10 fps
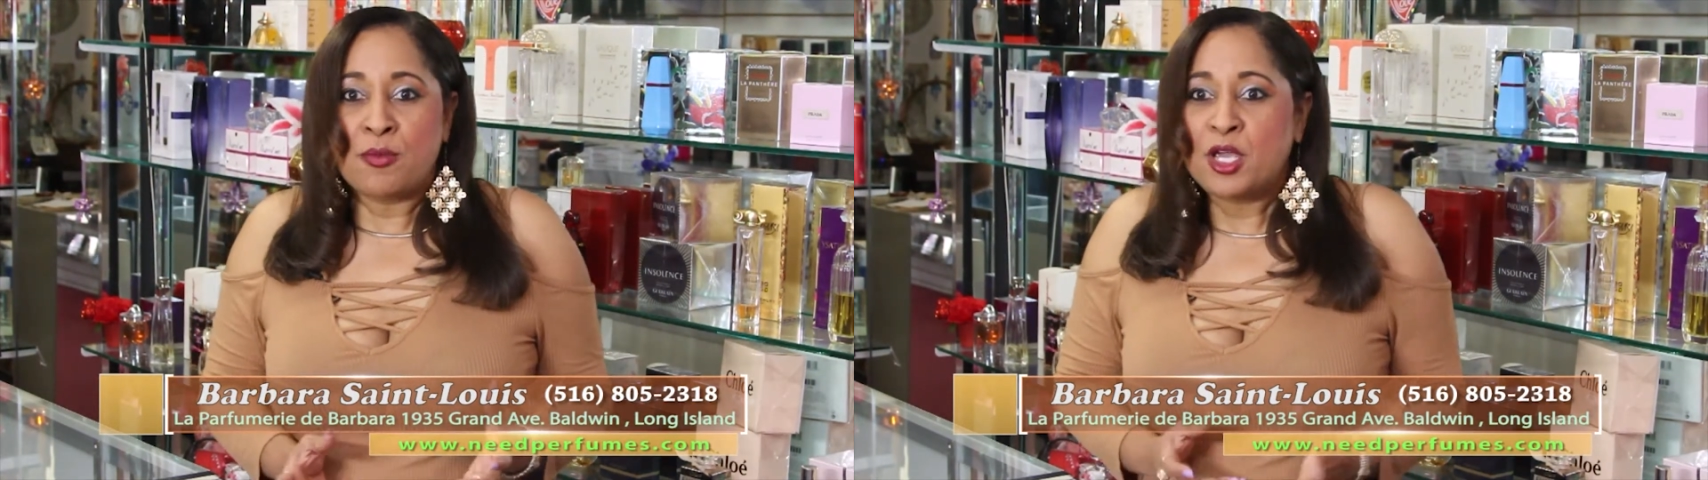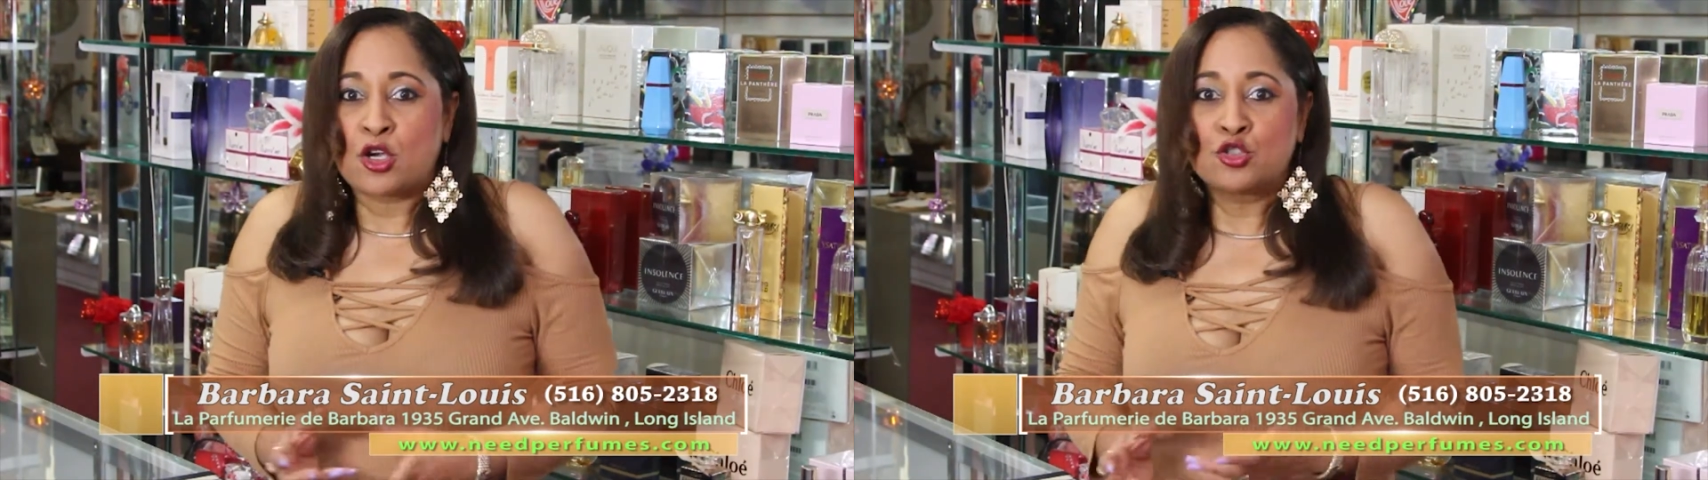
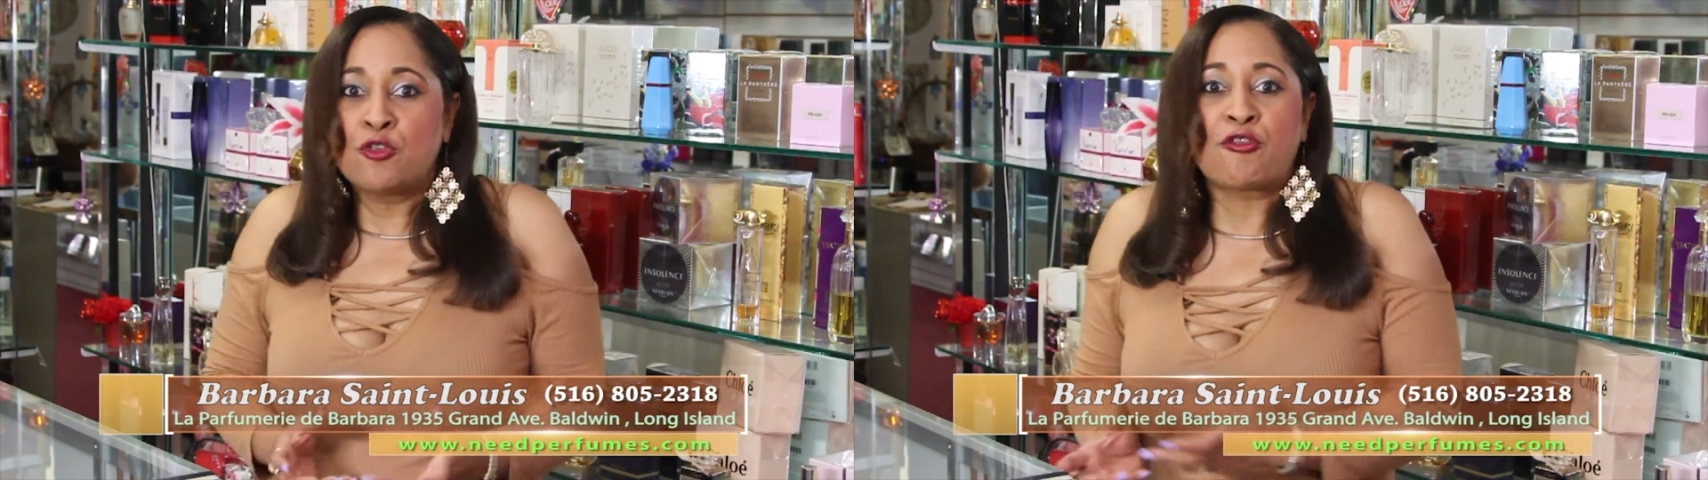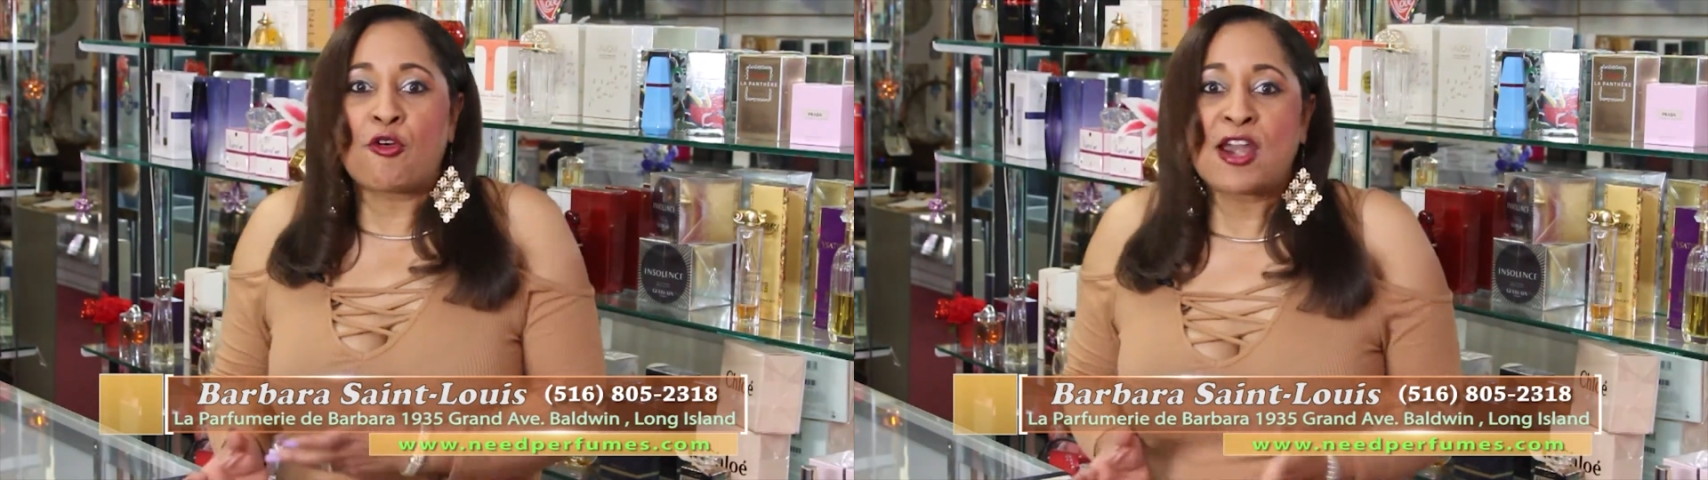because you're
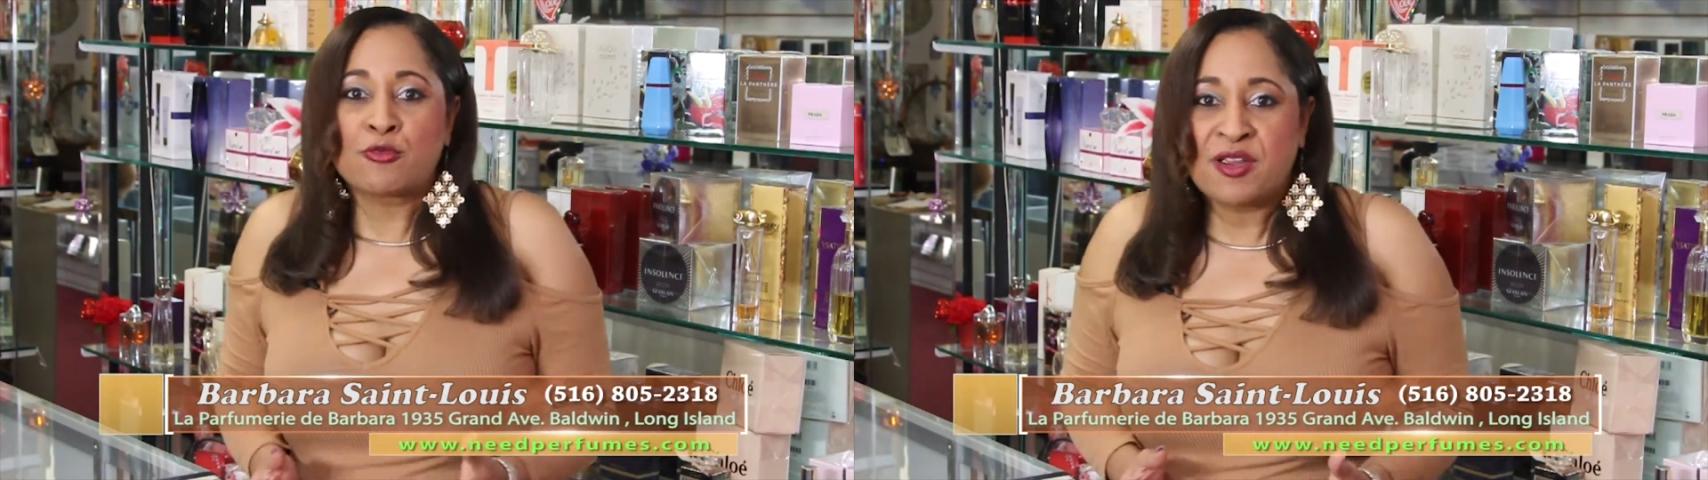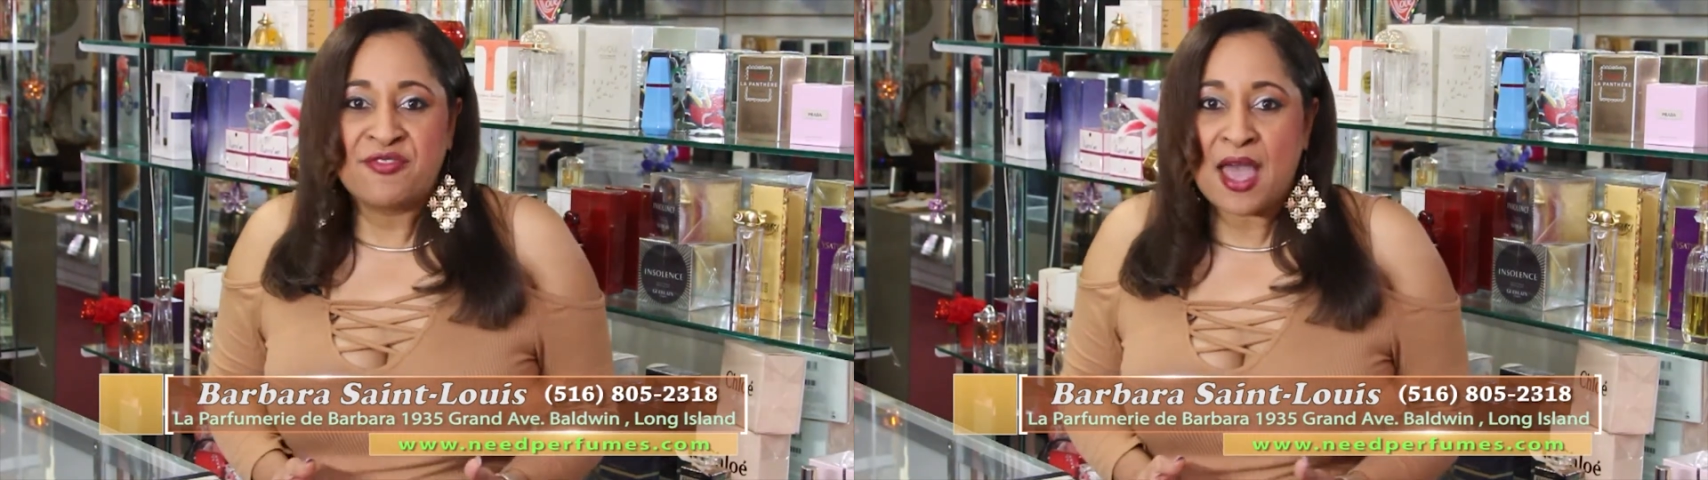friend
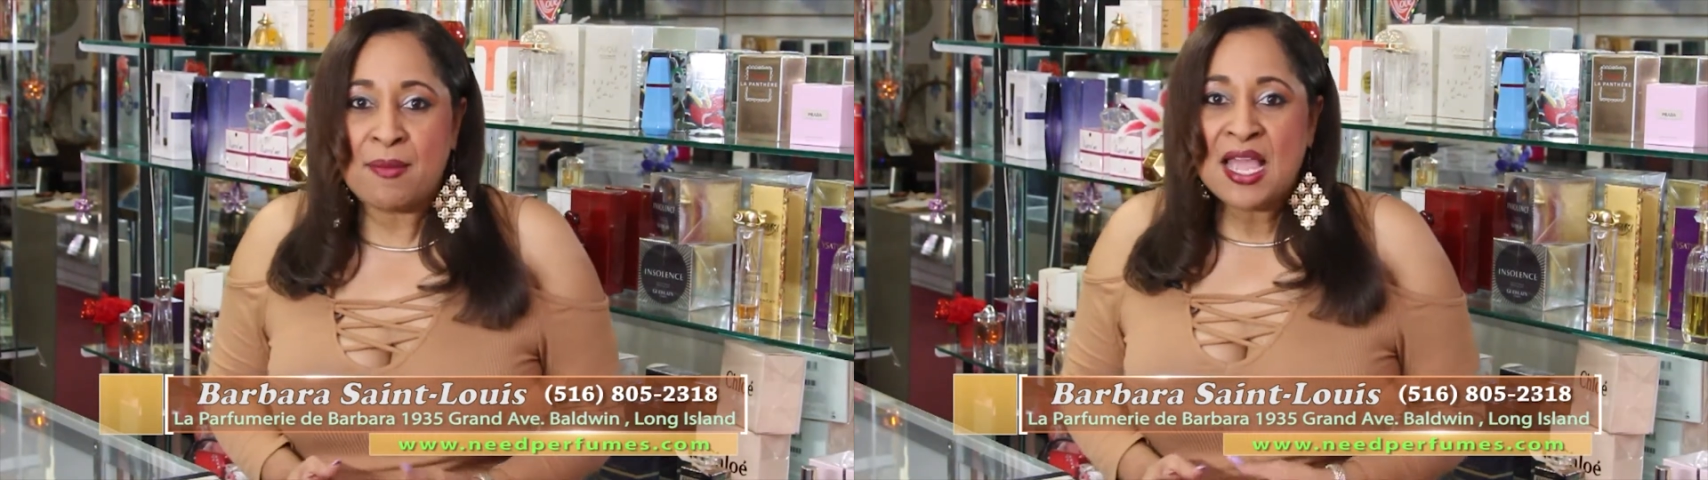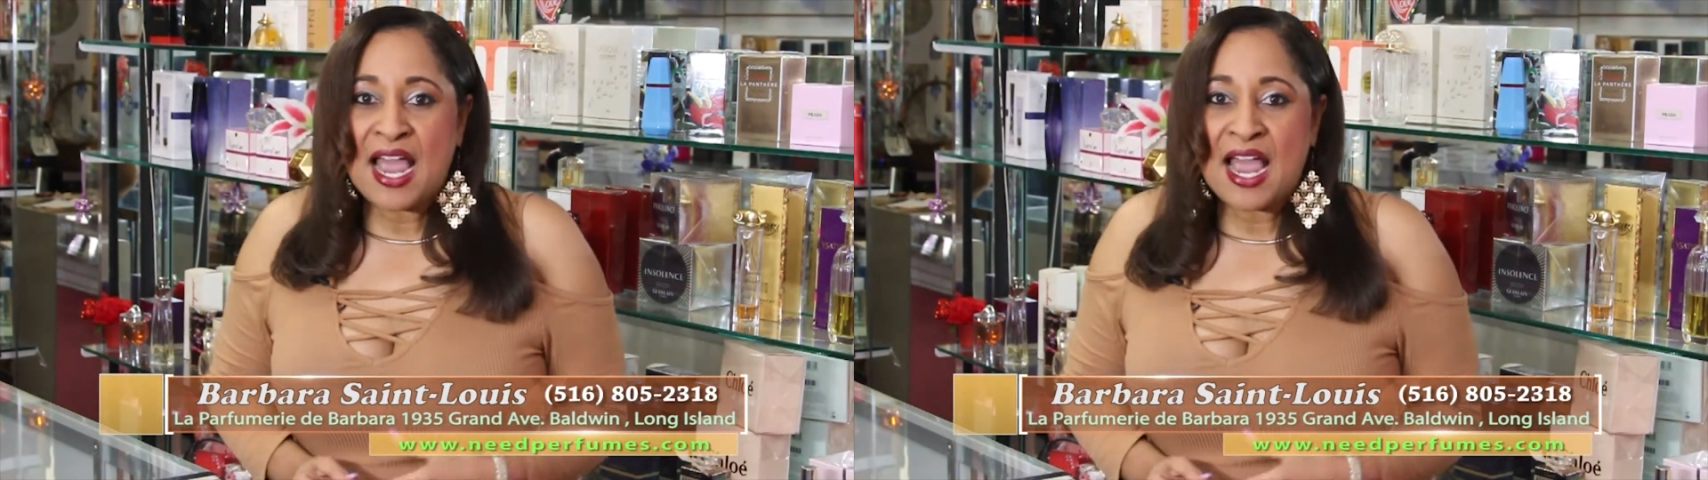with them.